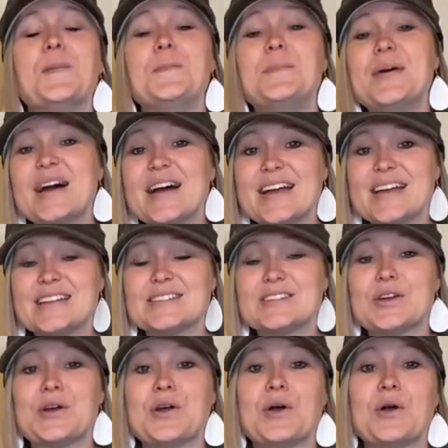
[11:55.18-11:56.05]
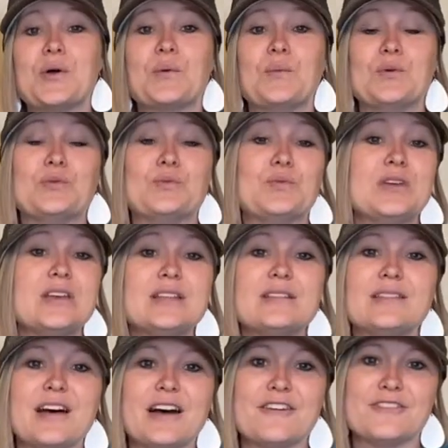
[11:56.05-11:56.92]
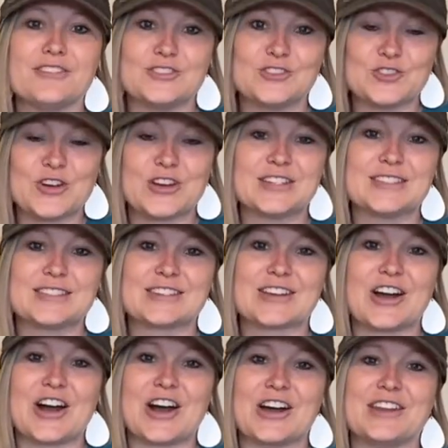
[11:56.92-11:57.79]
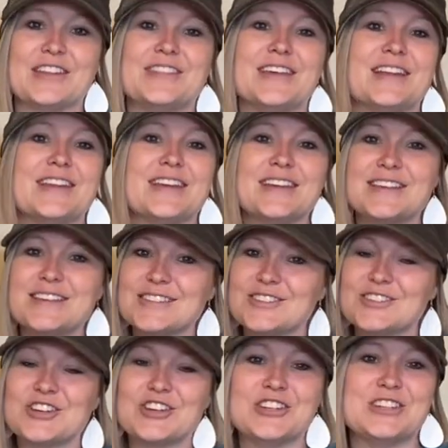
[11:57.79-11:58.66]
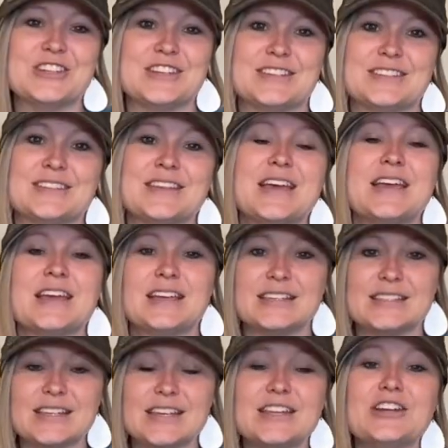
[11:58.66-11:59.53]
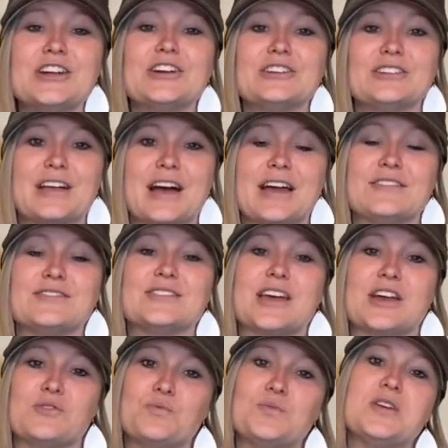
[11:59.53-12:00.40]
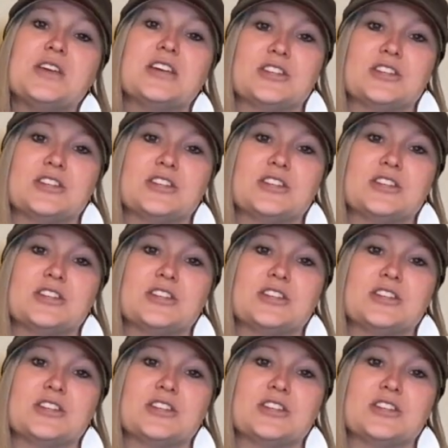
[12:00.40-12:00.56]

But when we love and trust God, then his goodness is in our lives and we